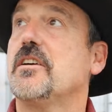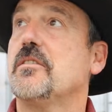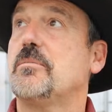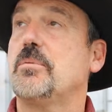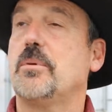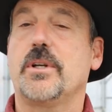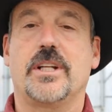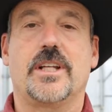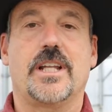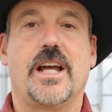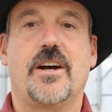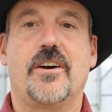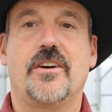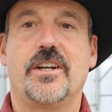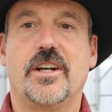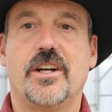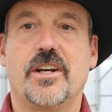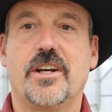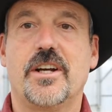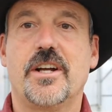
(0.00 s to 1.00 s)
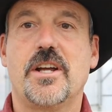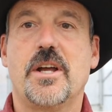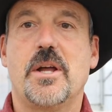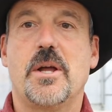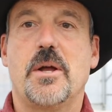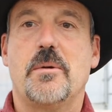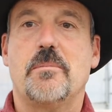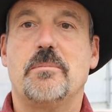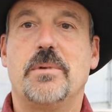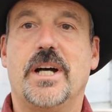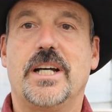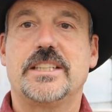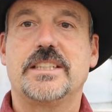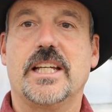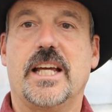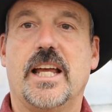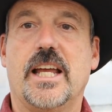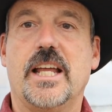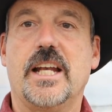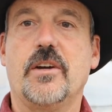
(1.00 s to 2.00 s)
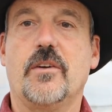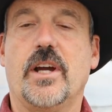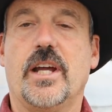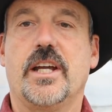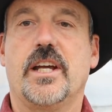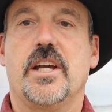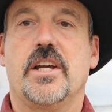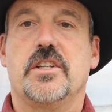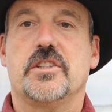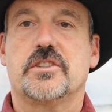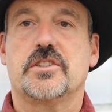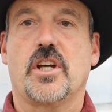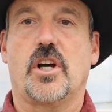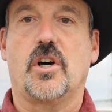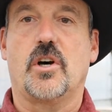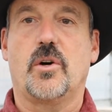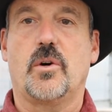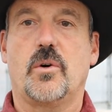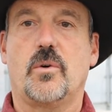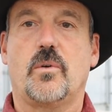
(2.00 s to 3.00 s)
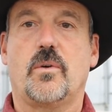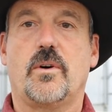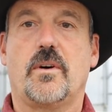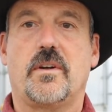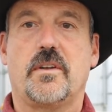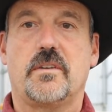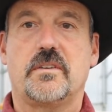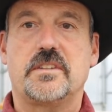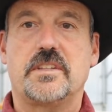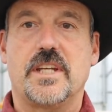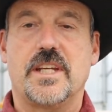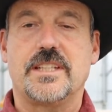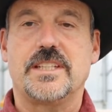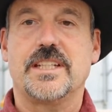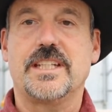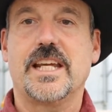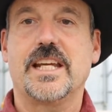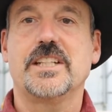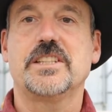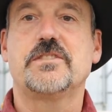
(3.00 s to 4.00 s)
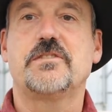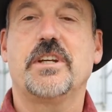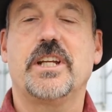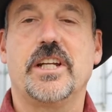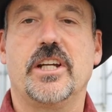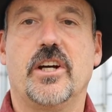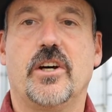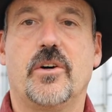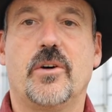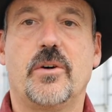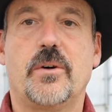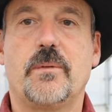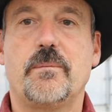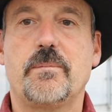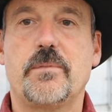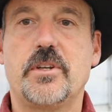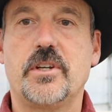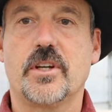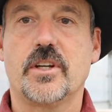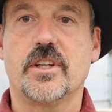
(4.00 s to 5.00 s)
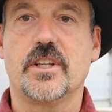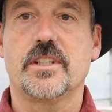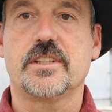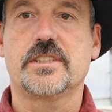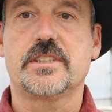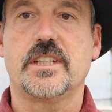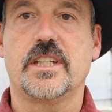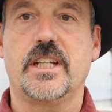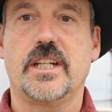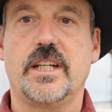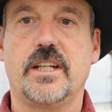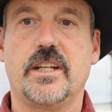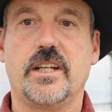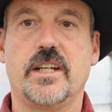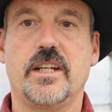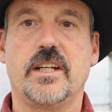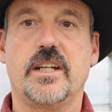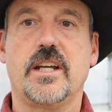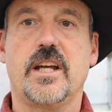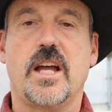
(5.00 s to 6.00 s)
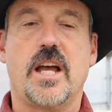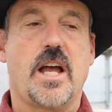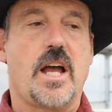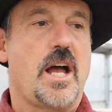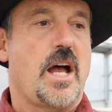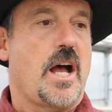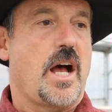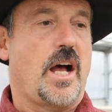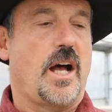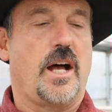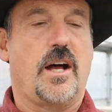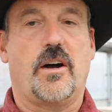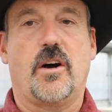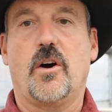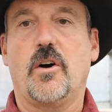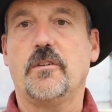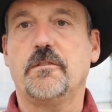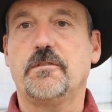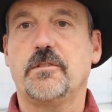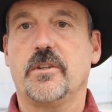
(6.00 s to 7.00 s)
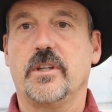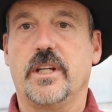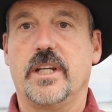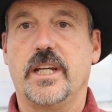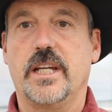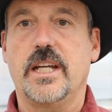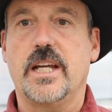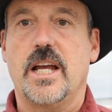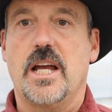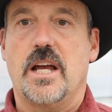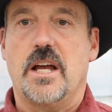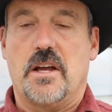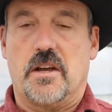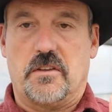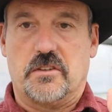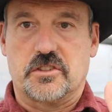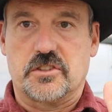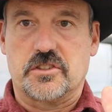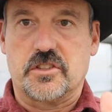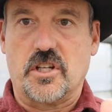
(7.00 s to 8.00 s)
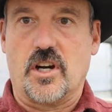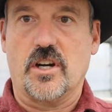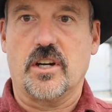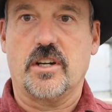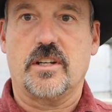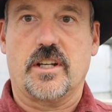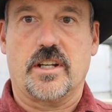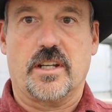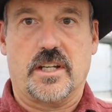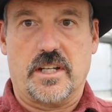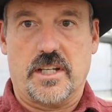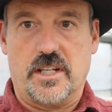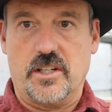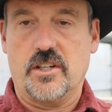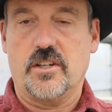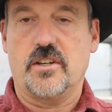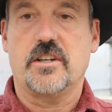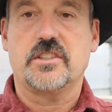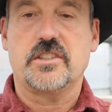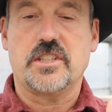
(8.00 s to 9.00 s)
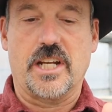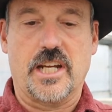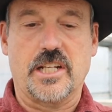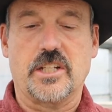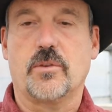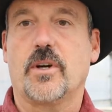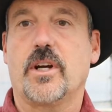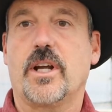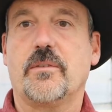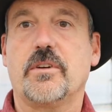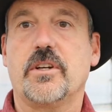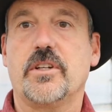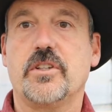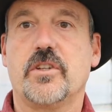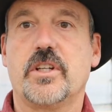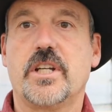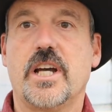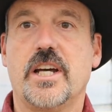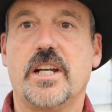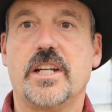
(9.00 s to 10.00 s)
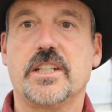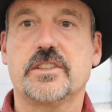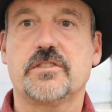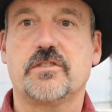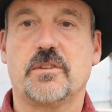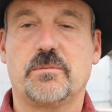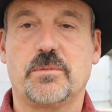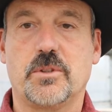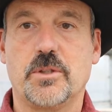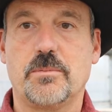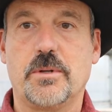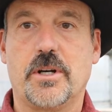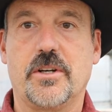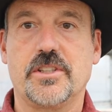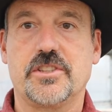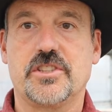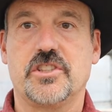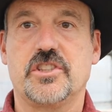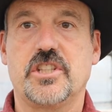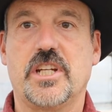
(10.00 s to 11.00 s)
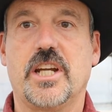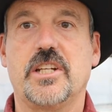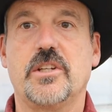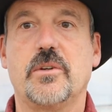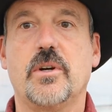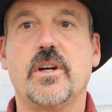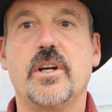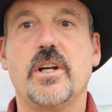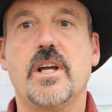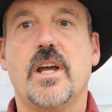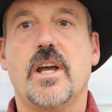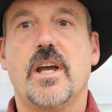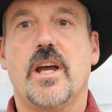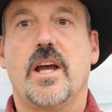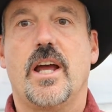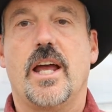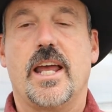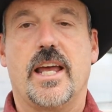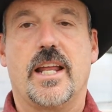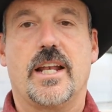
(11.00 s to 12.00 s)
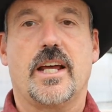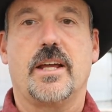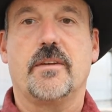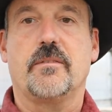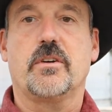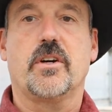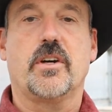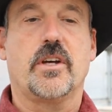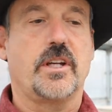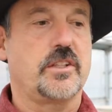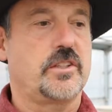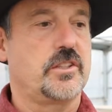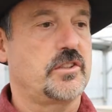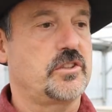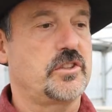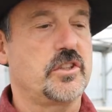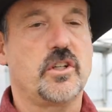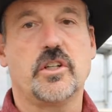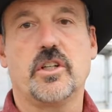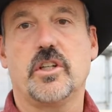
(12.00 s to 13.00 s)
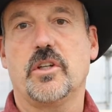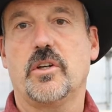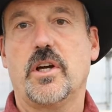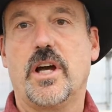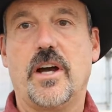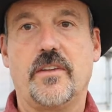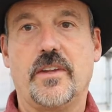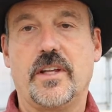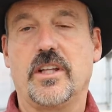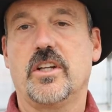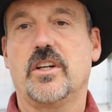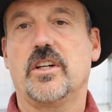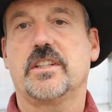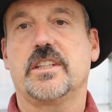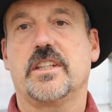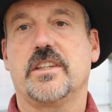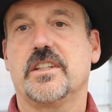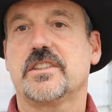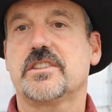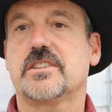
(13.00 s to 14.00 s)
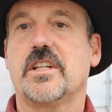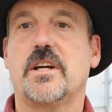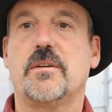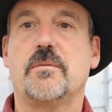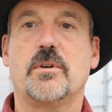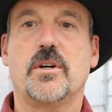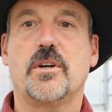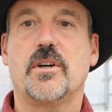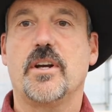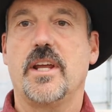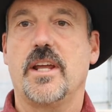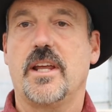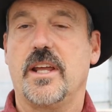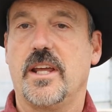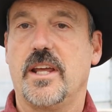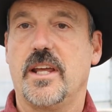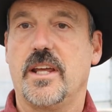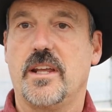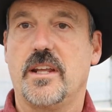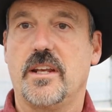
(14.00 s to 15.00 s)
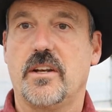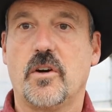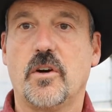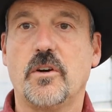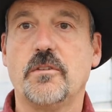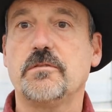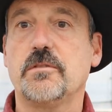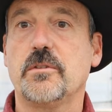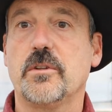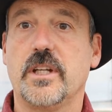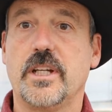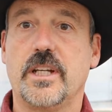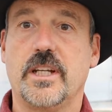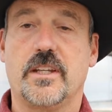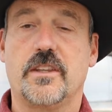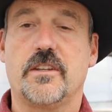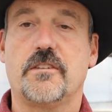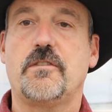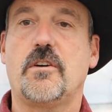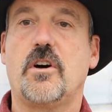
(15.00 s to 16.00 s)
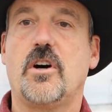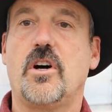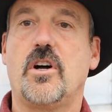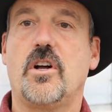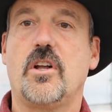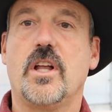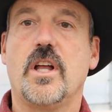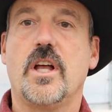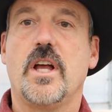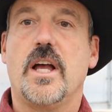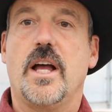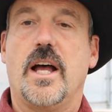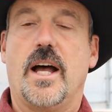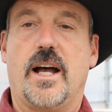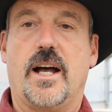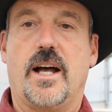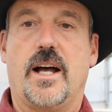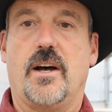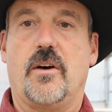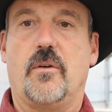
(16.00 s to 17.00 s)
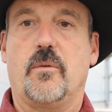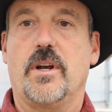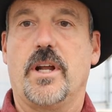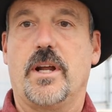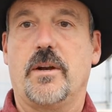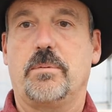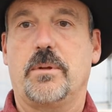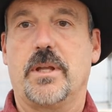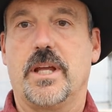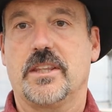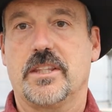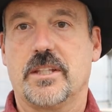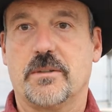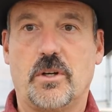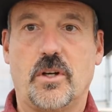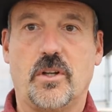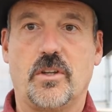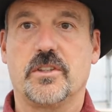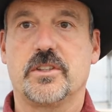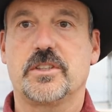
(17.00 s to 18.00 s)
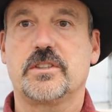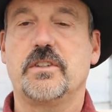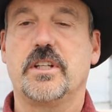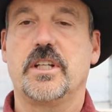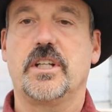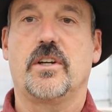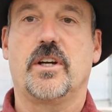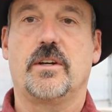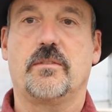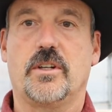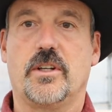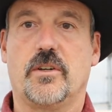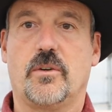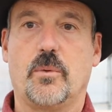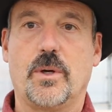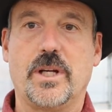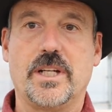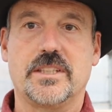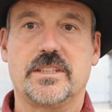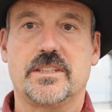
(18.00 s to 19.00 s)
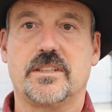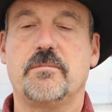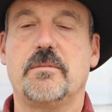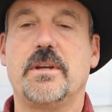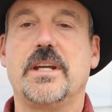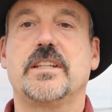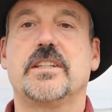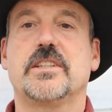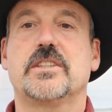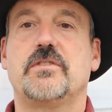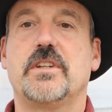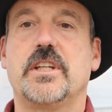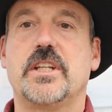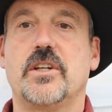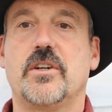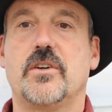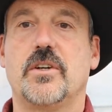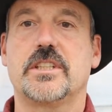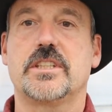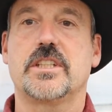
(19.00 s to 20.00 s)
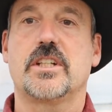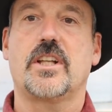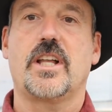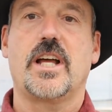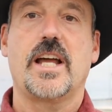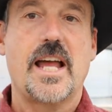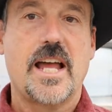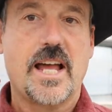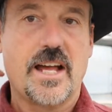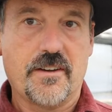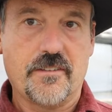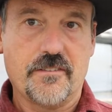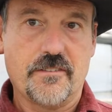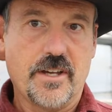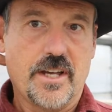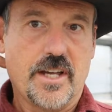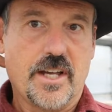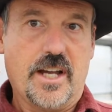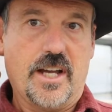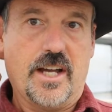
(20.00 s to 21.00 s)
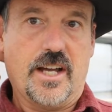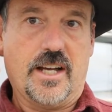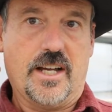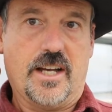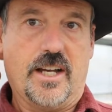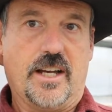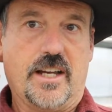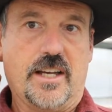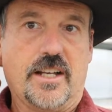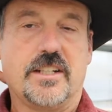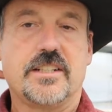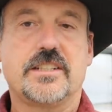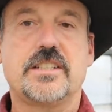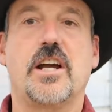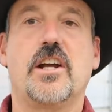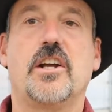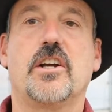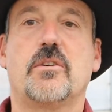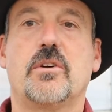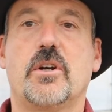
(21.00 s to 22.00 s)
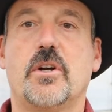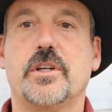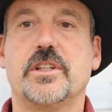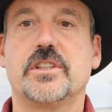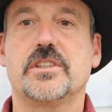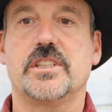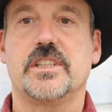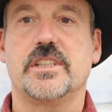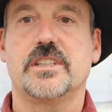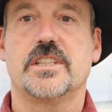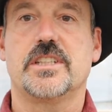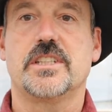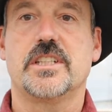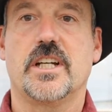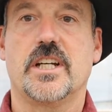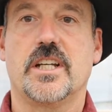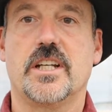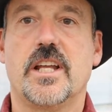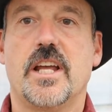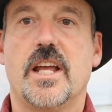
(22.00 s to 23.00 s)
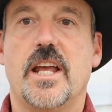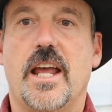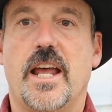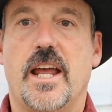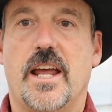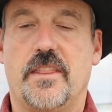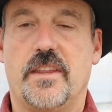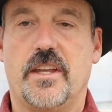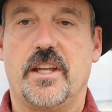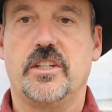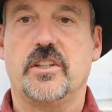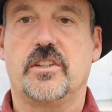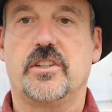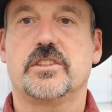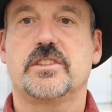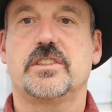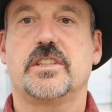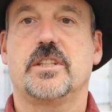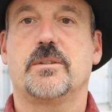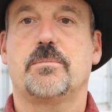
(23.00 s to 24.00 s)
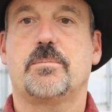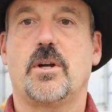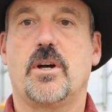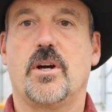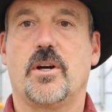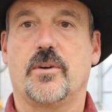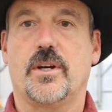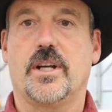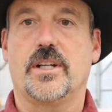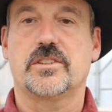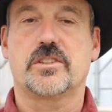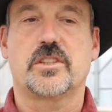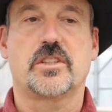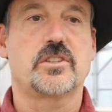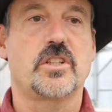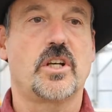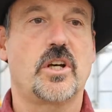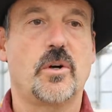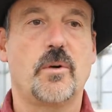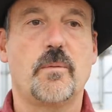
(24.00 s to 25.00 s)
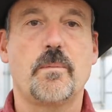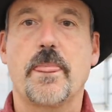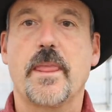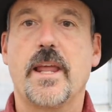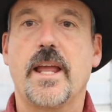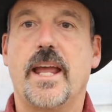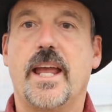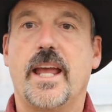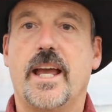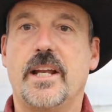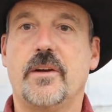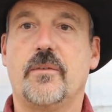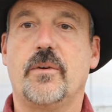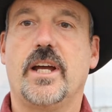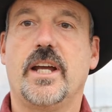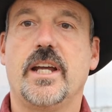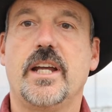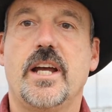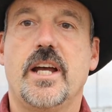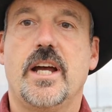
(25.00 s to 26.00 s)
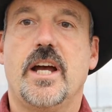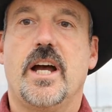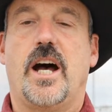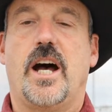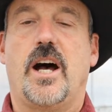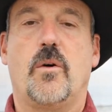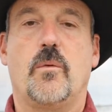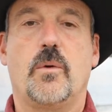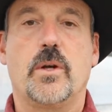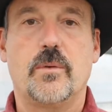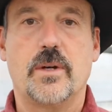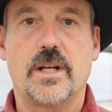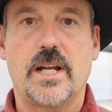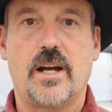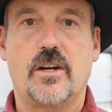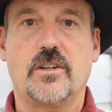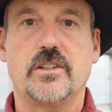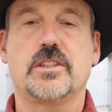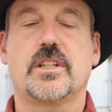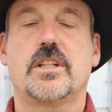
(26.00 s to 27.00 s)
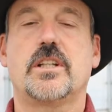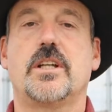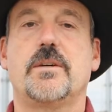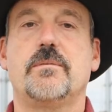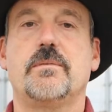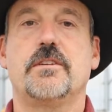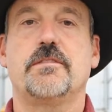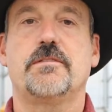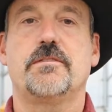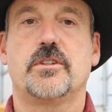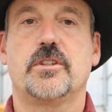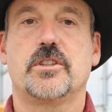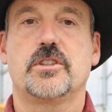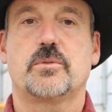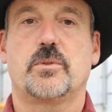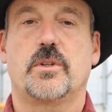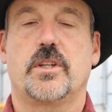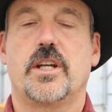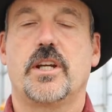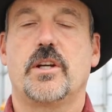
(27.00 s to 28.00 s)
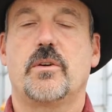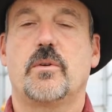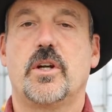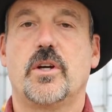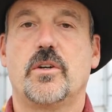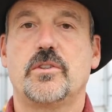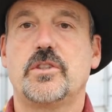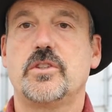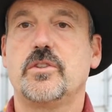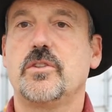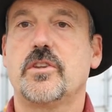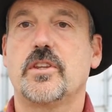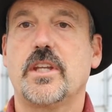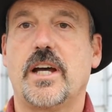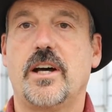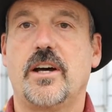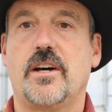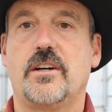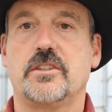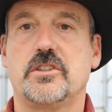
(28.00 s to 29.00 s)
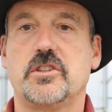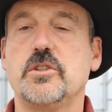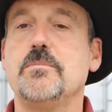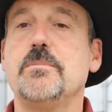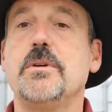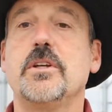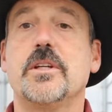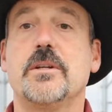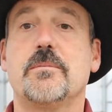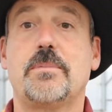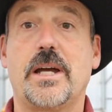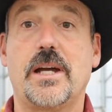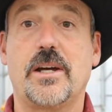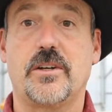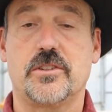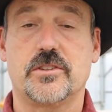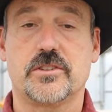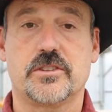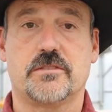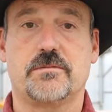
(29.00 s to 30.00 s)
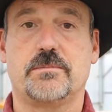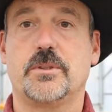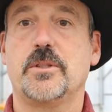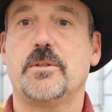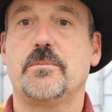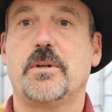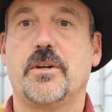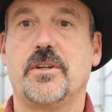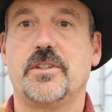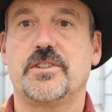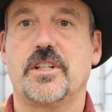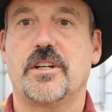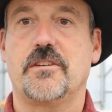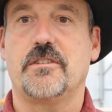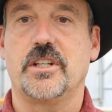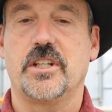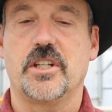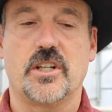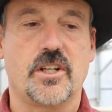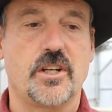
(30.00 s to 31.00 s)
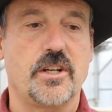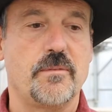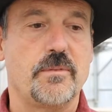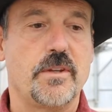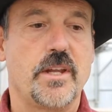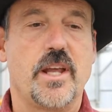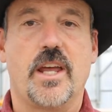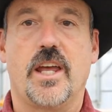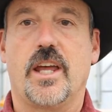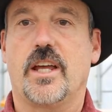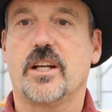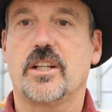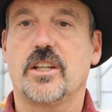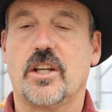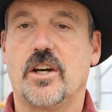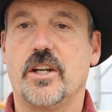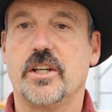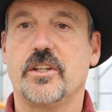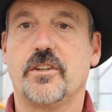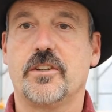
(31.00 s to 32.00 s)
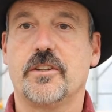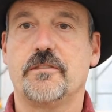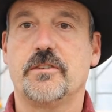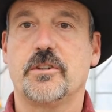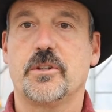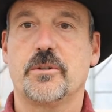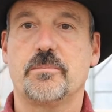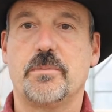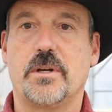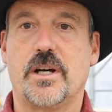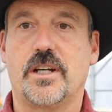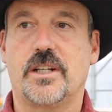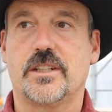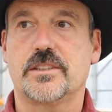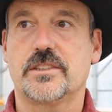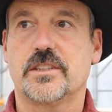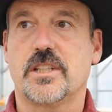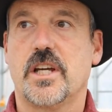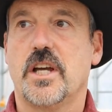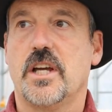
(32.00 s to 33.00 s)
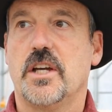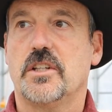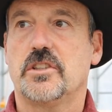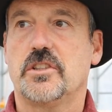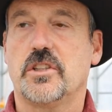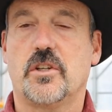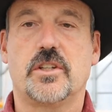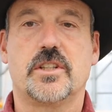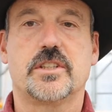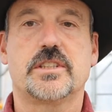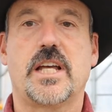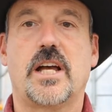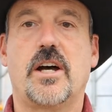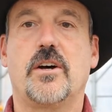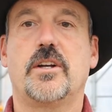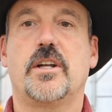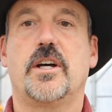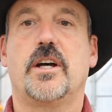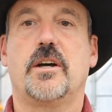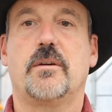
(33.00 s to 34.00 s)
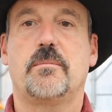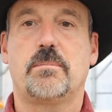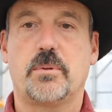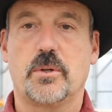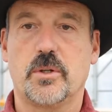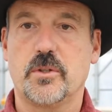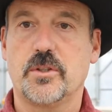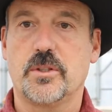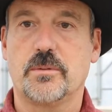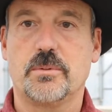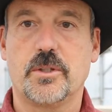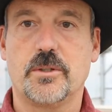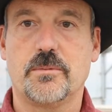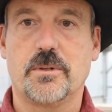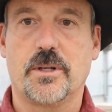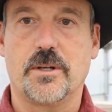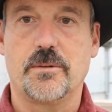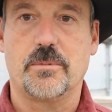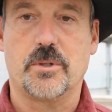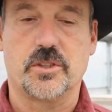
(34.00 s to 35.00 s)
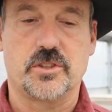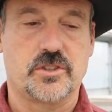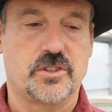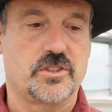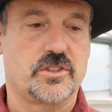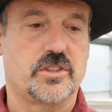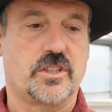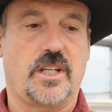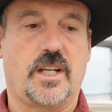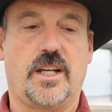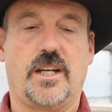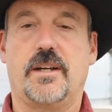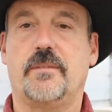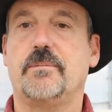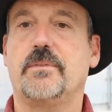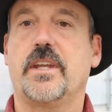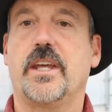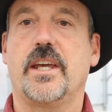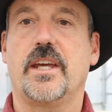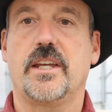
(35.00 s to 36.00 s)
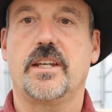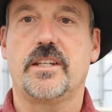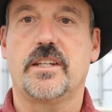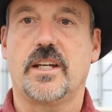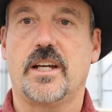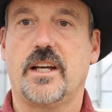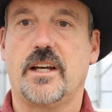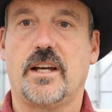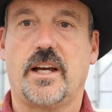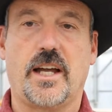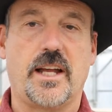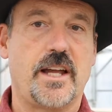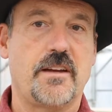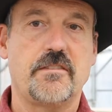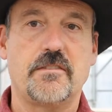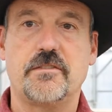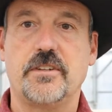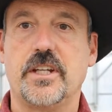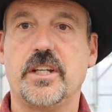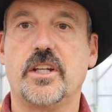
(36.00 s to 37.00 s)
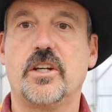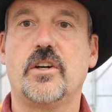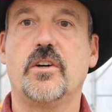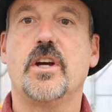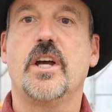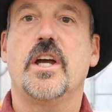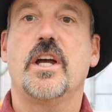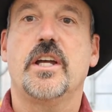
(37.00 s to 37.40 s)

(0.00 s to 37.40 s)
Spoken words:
pretty loud here. But anyway, so in today's video, you're going to see, hopefully, start here in January. I'm going to do cuttings for blueberries in January, and I'm going to show you how they looked in the summer and hopefully in the fall when I plant them all in this video. I'm going to wait to make this video until I have an entire growing season done, and then you can see the progress. So anyway, we went out to Columbia Fruits where they grow 2 million pounds of blueberries every year, and Claudio, the field boss, showed us how to prune the blueberry bushes. I have a video.